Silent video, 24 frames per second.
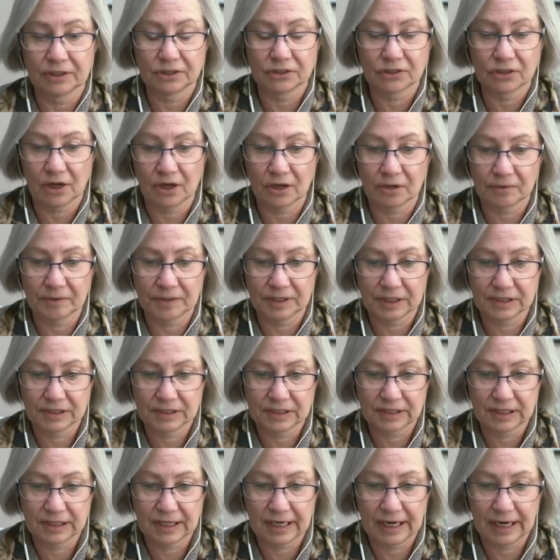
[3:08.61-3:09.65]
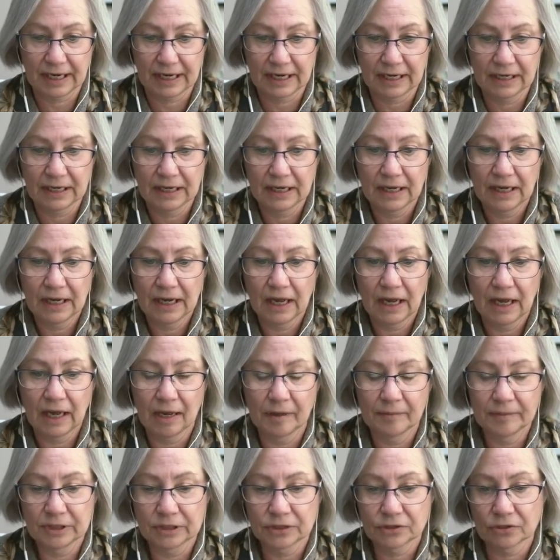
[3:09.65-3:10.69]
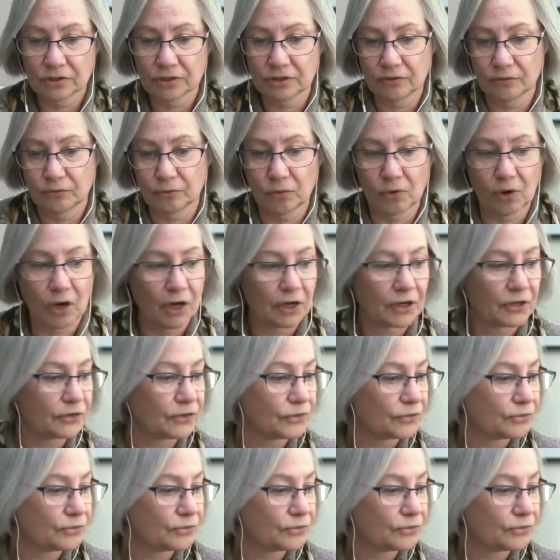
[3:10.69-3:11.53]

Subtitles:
to talk with us today and sort of walk